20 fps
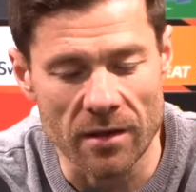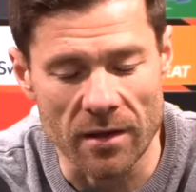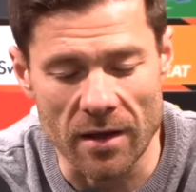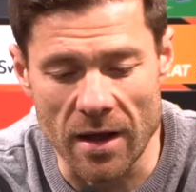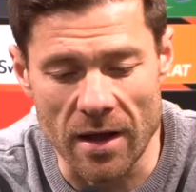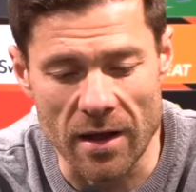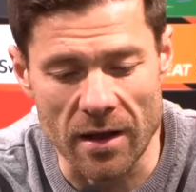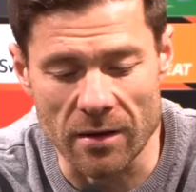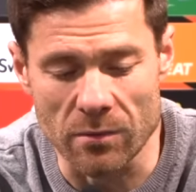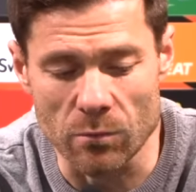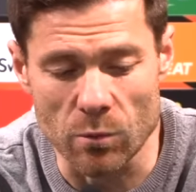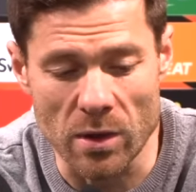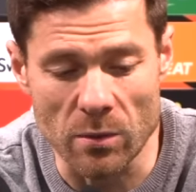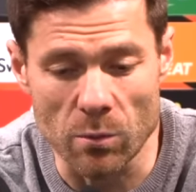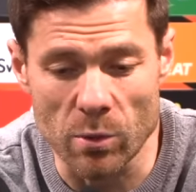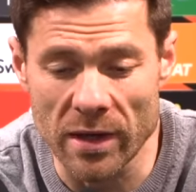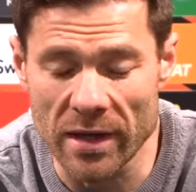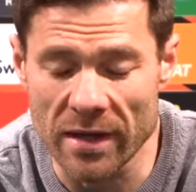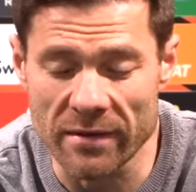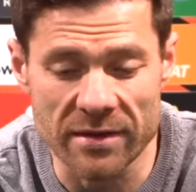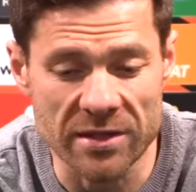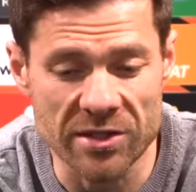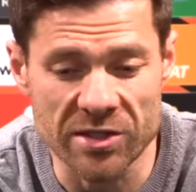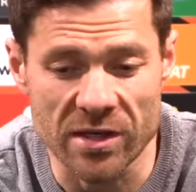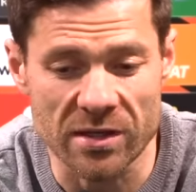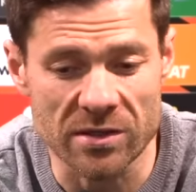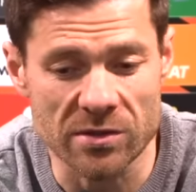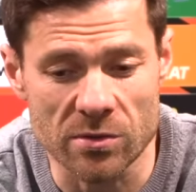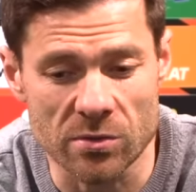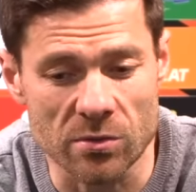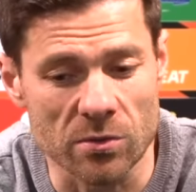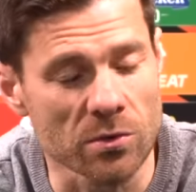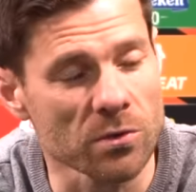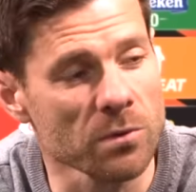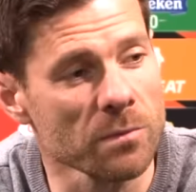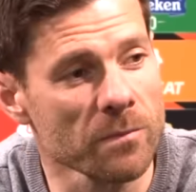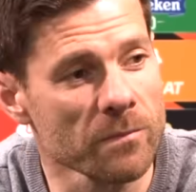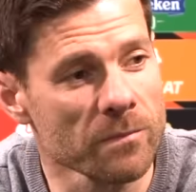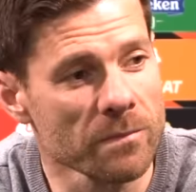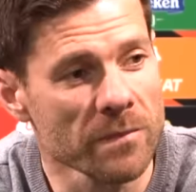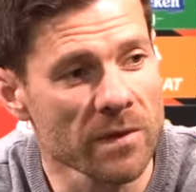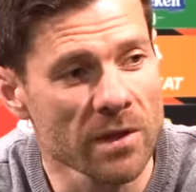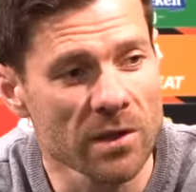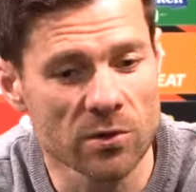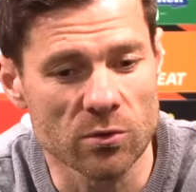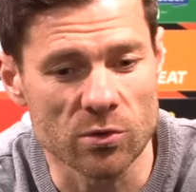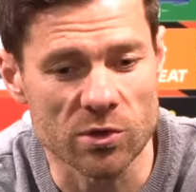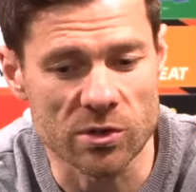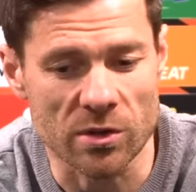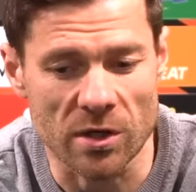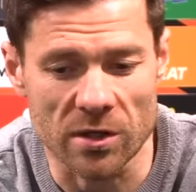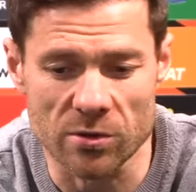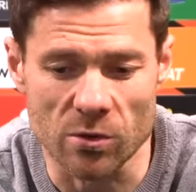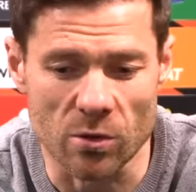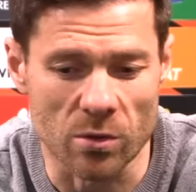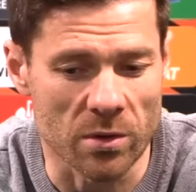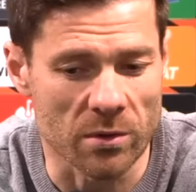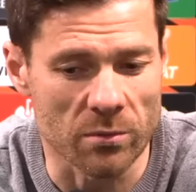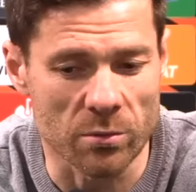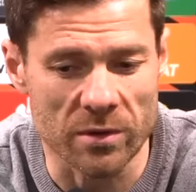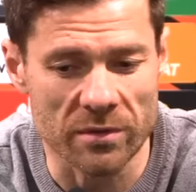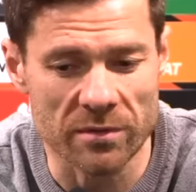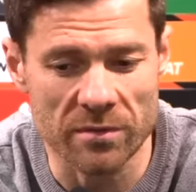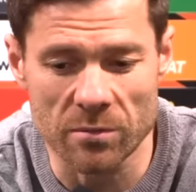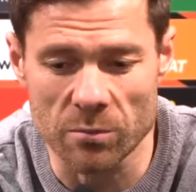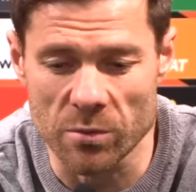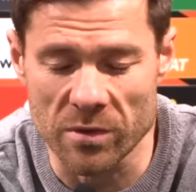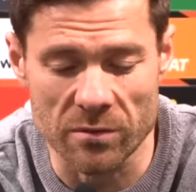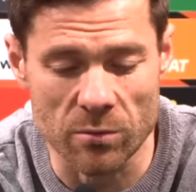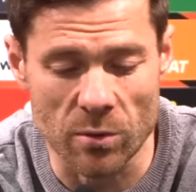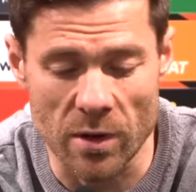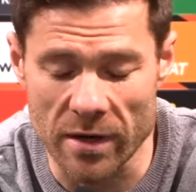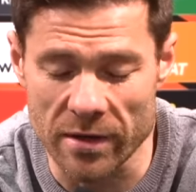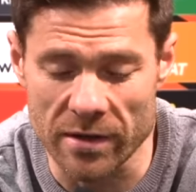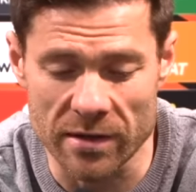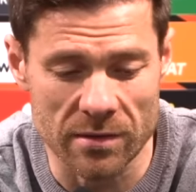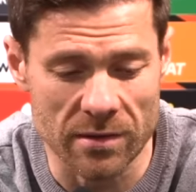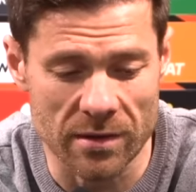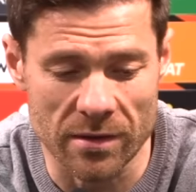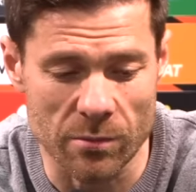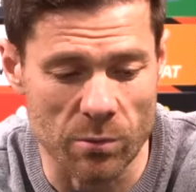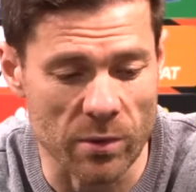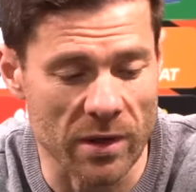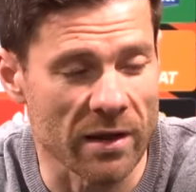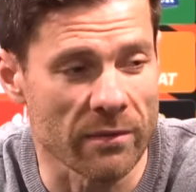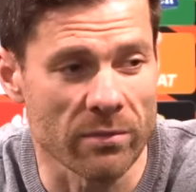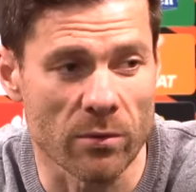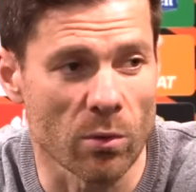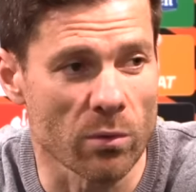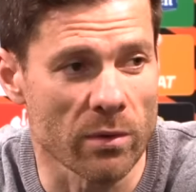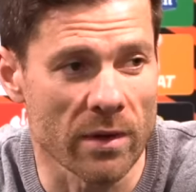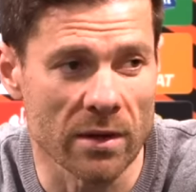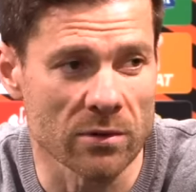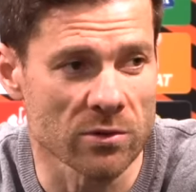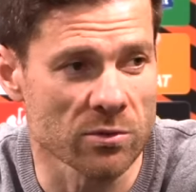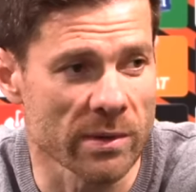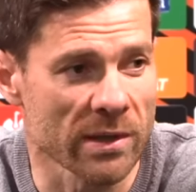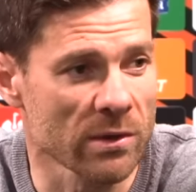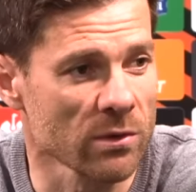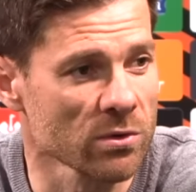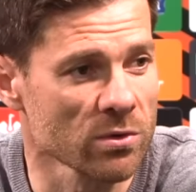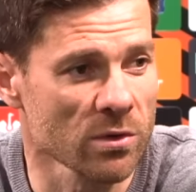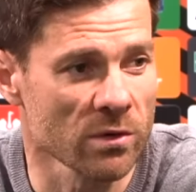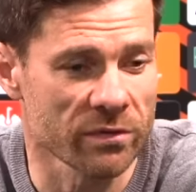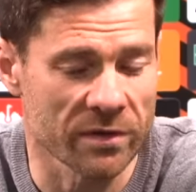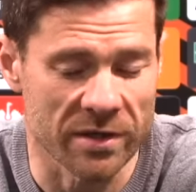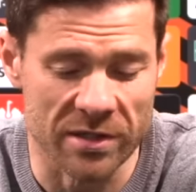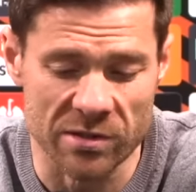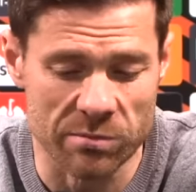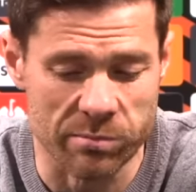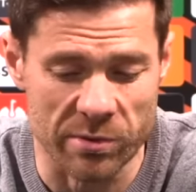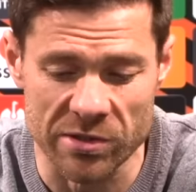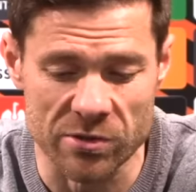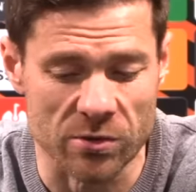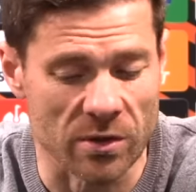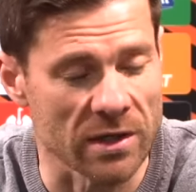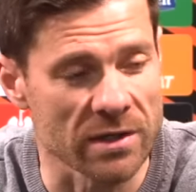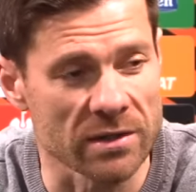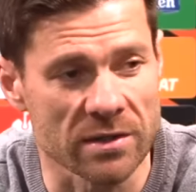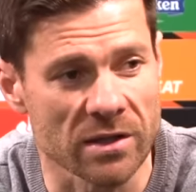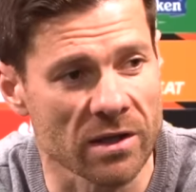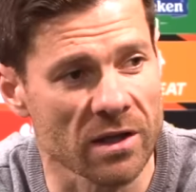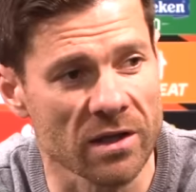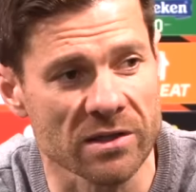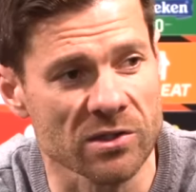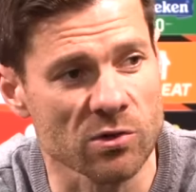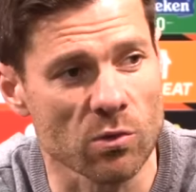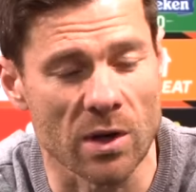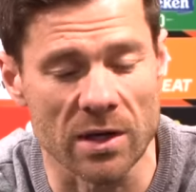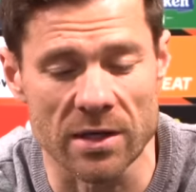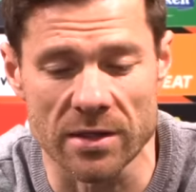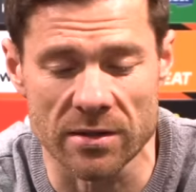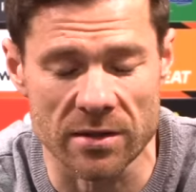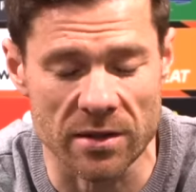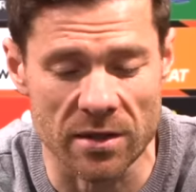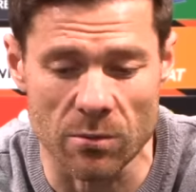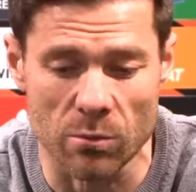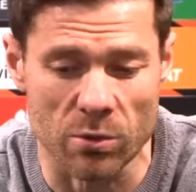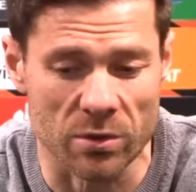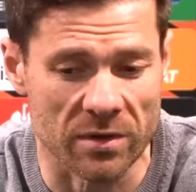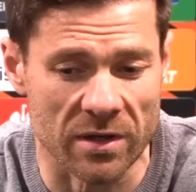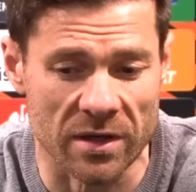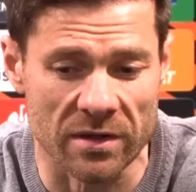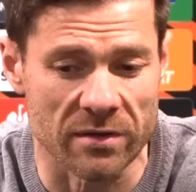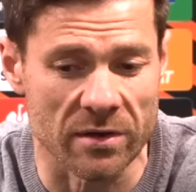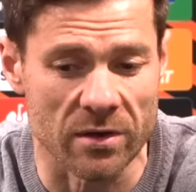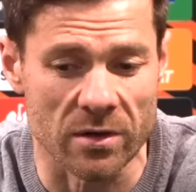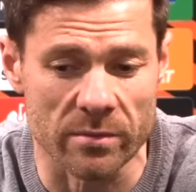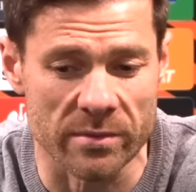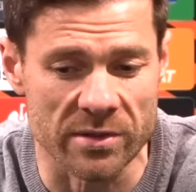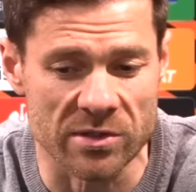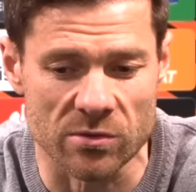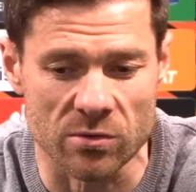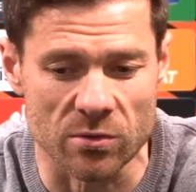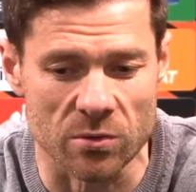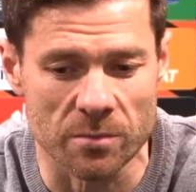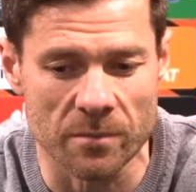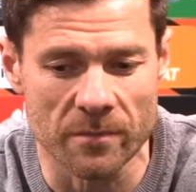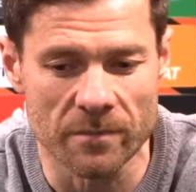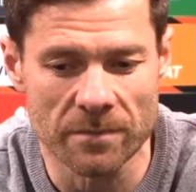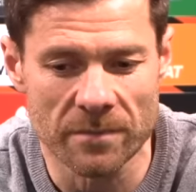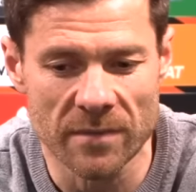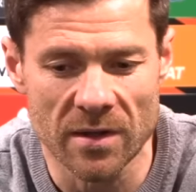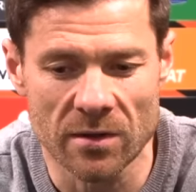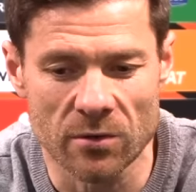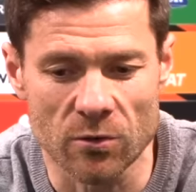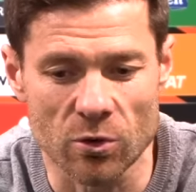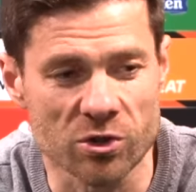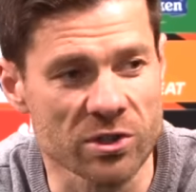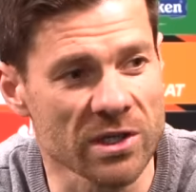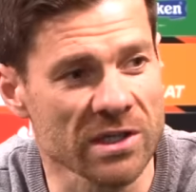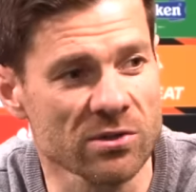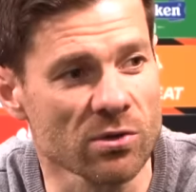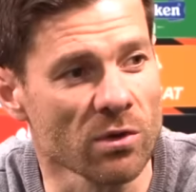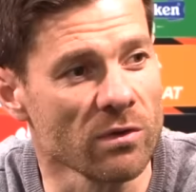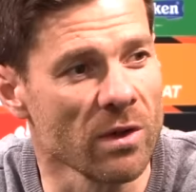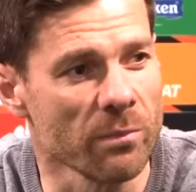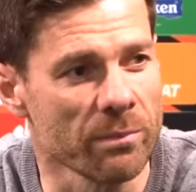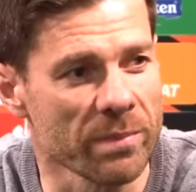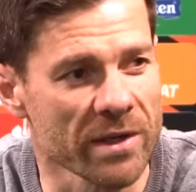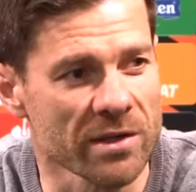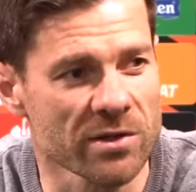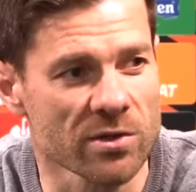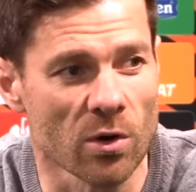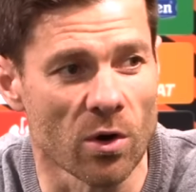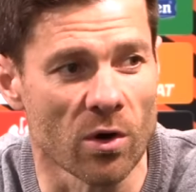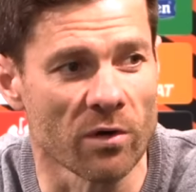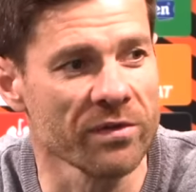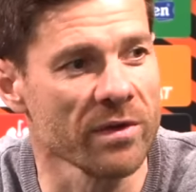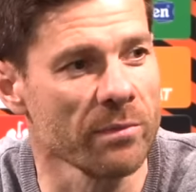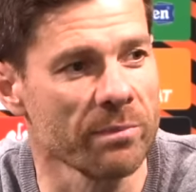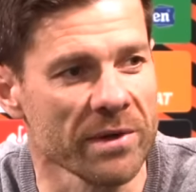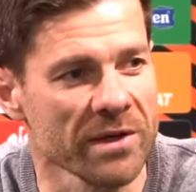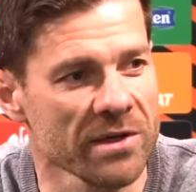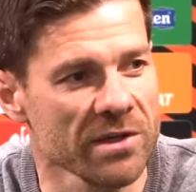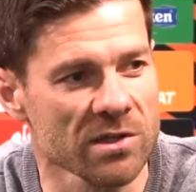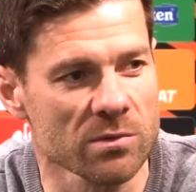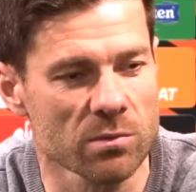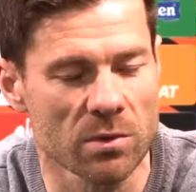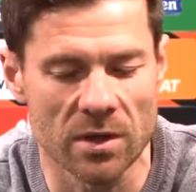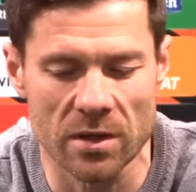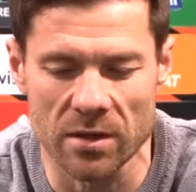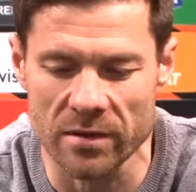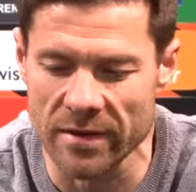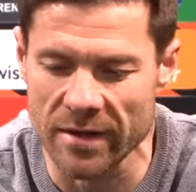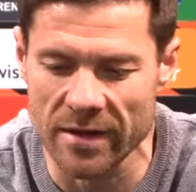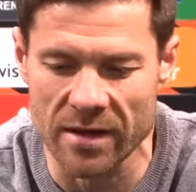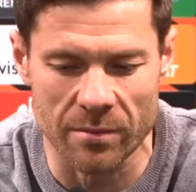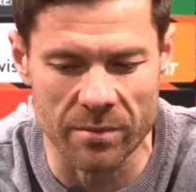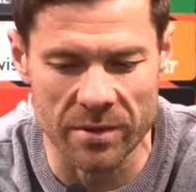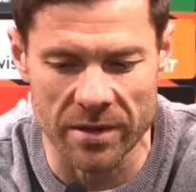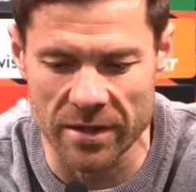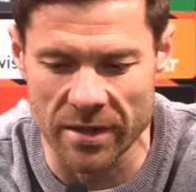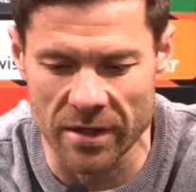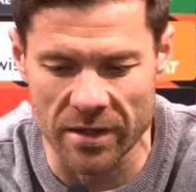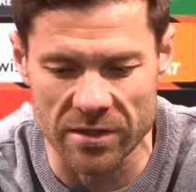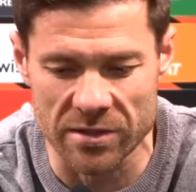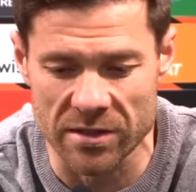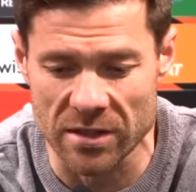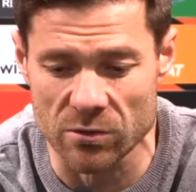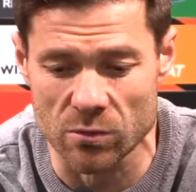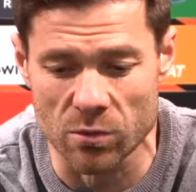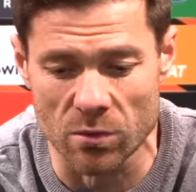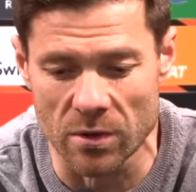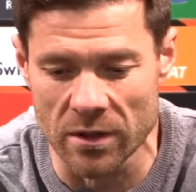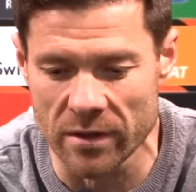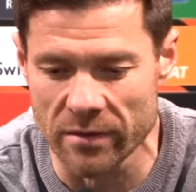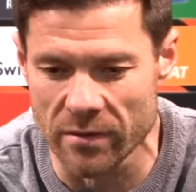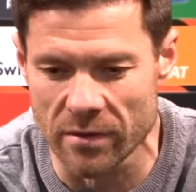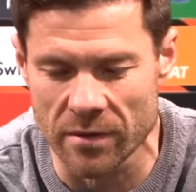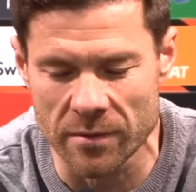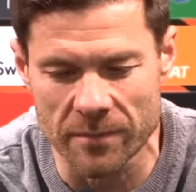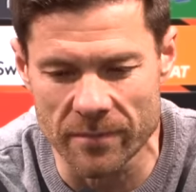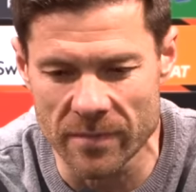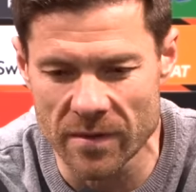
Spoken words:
And when we had the chance to start talking with Granit, we had no doubts because of his personality, his quality, what he delivers to, not just on the pitch, off the pitch as well, in the cabinet. He's a true leader,